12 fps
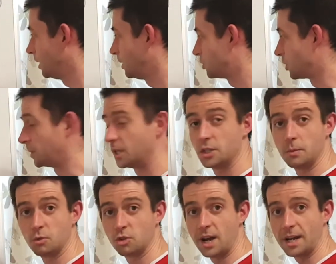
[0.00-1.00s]
So I'm going to
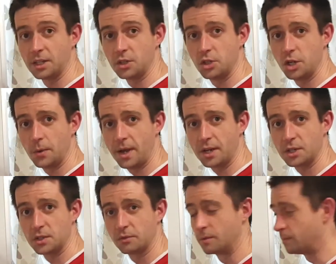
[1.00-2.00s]
subtract the
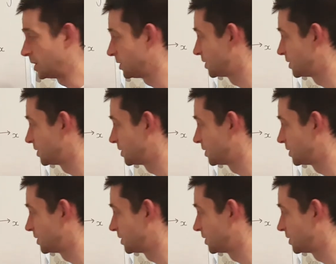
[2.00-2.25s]
2x from both